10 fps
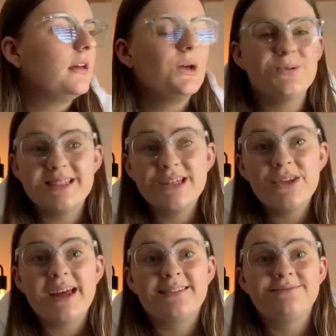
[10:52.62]
see you
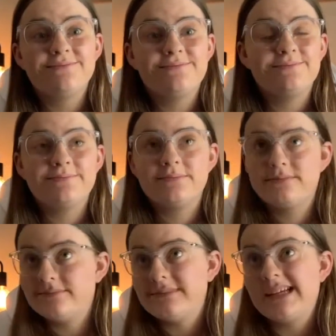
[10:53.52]
then,
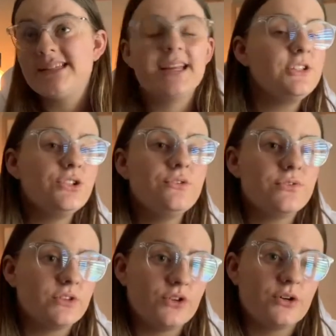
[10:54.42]
and stay tuned for
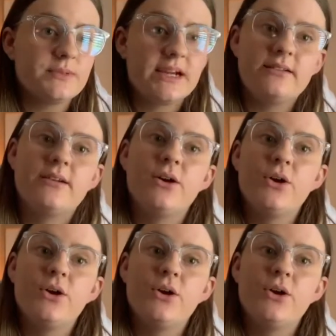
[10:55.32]
the top 10